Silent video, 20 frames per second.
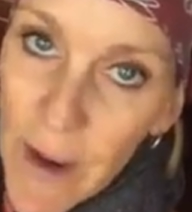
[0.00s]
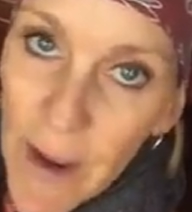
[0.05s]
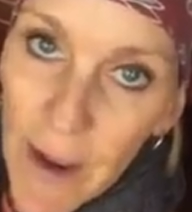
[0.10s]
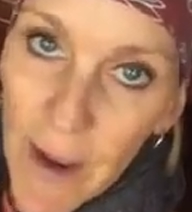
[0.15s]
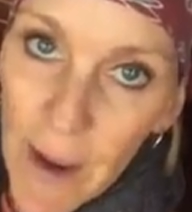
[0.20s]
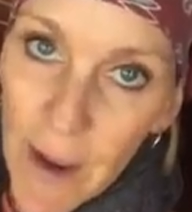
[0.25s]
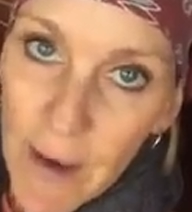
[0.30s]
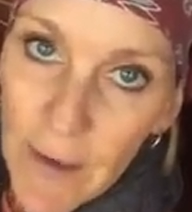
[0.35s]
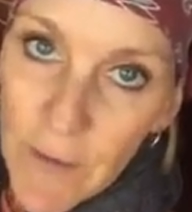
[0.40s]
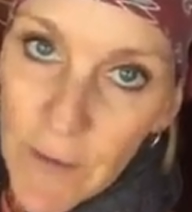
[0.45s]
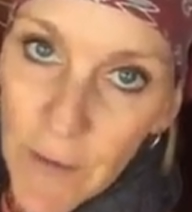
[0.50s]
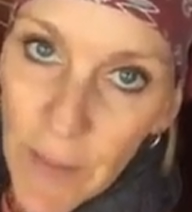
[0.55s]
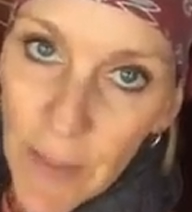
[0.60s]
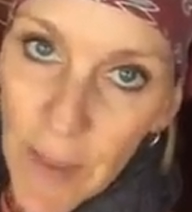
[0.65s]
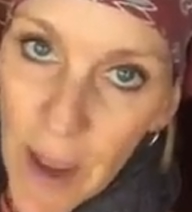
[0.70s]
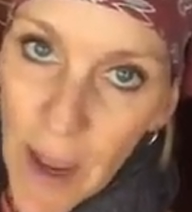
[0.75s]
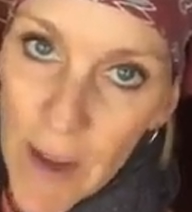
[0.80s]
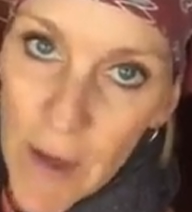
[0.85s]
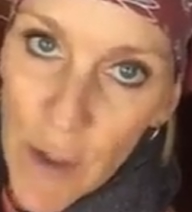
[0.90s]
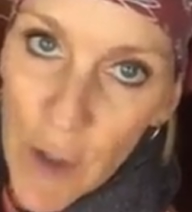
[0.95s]
and
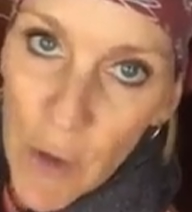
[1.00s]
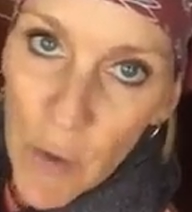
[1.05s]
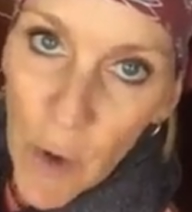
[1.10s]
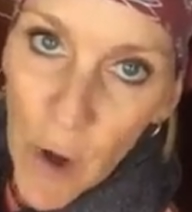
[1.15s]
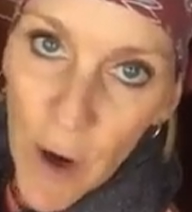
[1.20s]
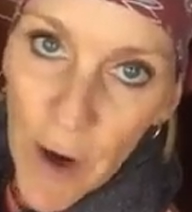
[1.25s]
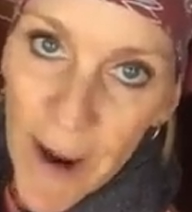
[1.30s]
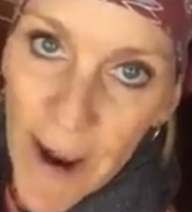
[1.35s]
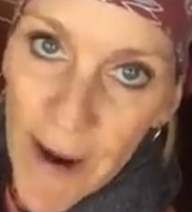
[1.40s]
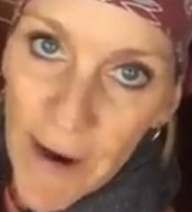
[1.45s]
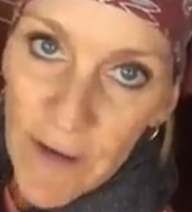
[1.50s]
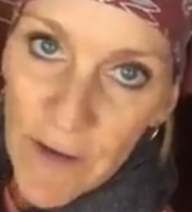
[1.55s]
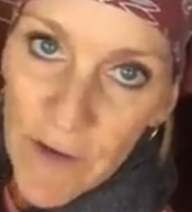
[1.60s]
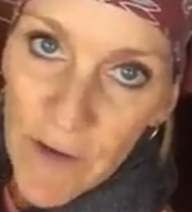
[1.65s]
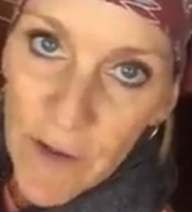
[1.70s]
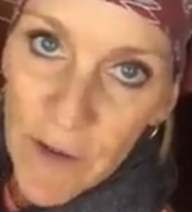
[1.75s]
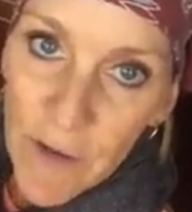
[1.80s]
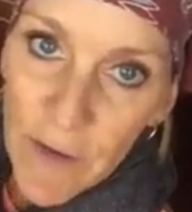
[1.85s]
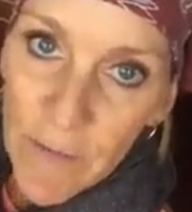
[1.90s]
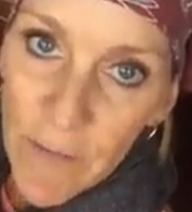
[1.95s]
that you are
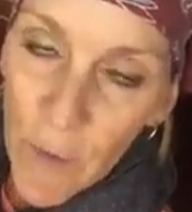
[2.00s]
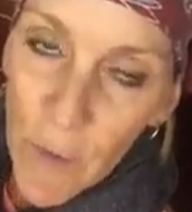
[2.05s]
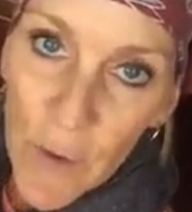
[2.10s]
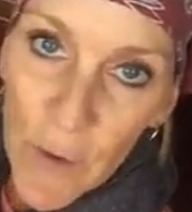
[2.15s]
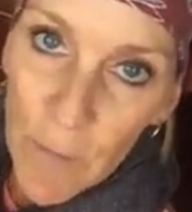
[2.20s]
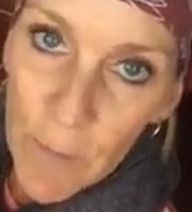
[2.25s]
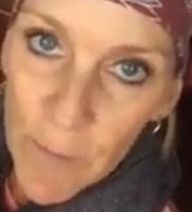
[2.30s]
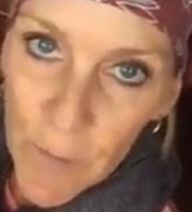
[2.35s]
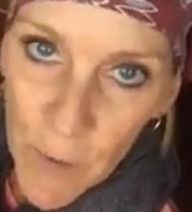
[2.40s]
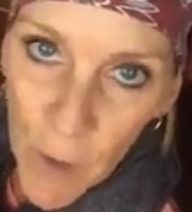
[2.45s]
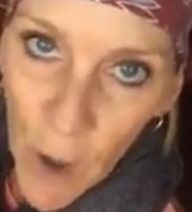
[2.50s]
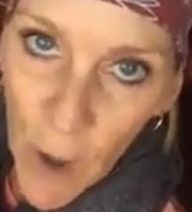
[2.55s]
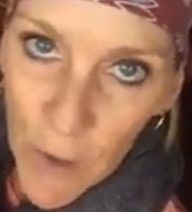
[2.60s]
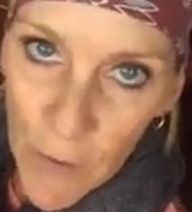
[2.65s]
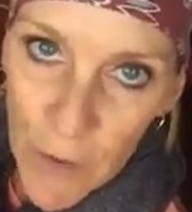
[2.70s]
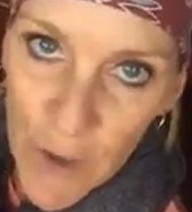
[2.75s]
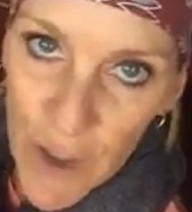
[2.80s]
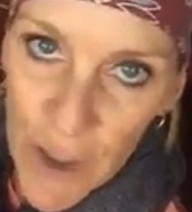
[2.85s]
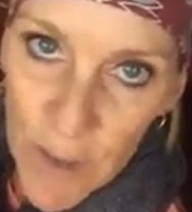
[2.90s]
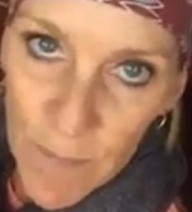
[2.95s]
active or your, your
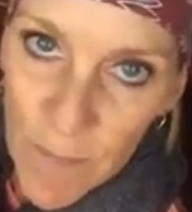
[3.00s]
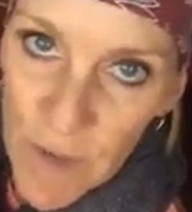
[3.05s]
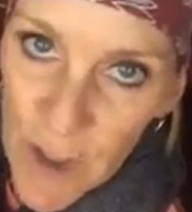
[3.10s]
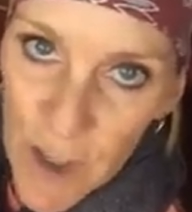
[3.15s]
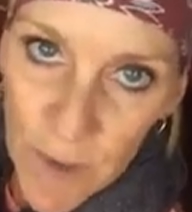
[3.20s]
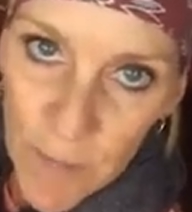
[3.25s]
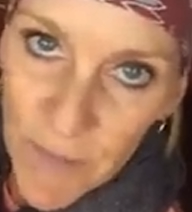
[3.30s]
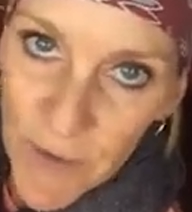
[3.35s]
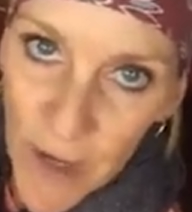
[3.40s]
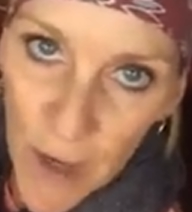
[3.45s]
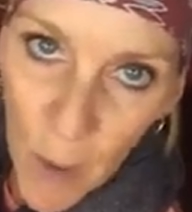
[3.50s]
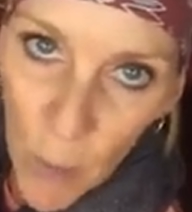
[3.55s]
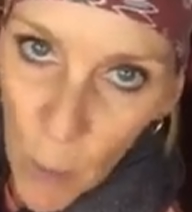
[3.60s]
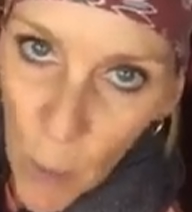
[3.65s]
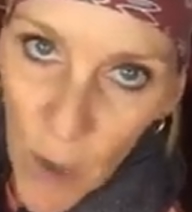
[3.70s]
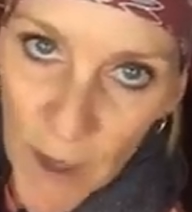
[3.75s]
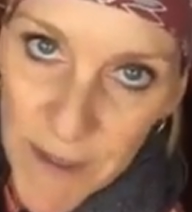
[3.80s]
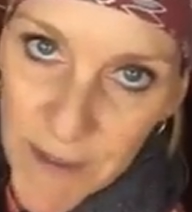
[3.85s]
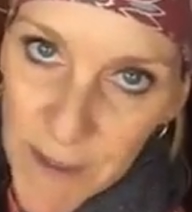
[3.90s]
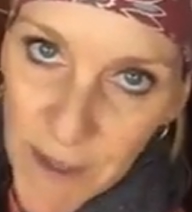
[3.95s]
auto ship ships out
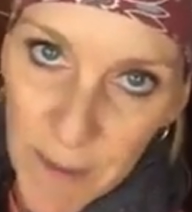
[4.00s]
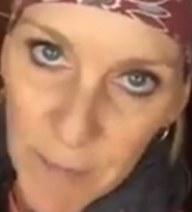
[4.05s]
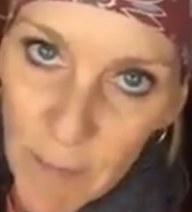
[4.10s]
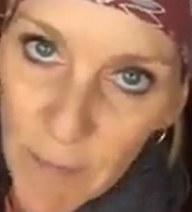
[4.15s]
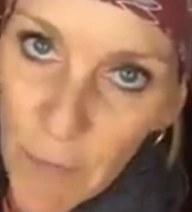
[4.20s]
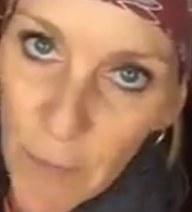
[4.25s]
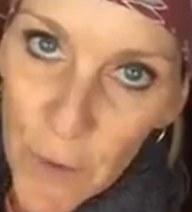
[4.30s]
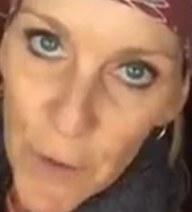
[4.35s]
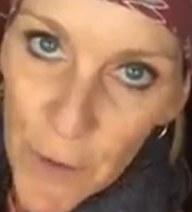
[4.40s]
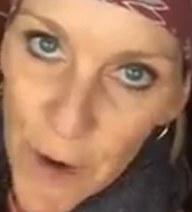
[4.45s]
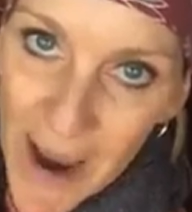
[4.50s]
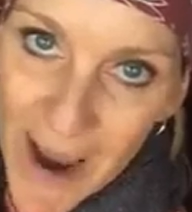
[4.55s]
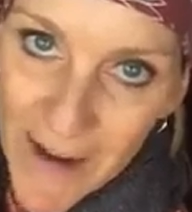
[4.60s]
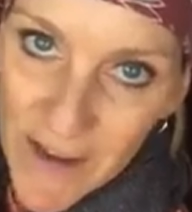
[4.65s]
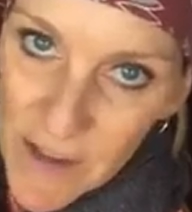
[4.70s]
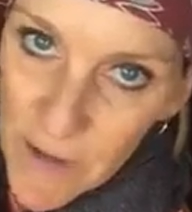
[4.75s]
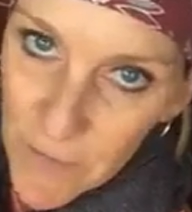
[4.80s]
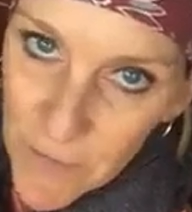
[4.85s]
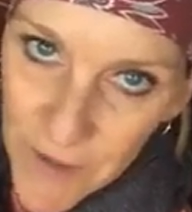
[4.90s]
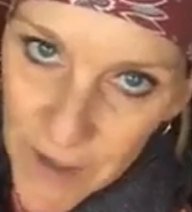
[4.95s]
one day before your
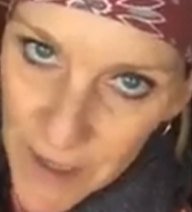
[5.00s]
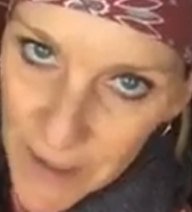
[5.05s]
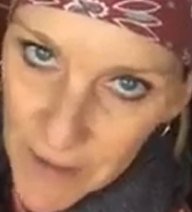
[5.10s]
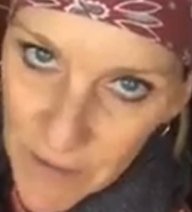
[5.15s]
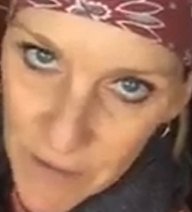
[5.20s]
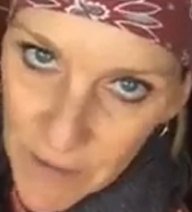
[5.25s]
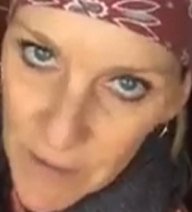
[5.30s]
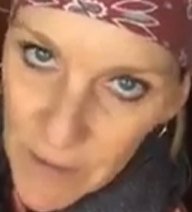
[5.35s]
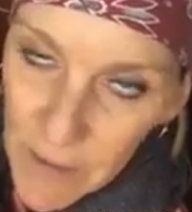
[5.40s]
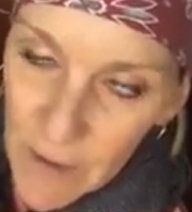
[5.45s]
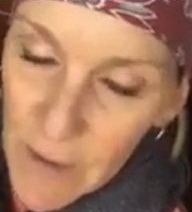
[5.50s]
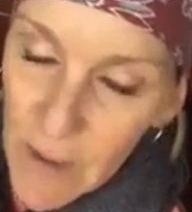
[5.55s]
active date.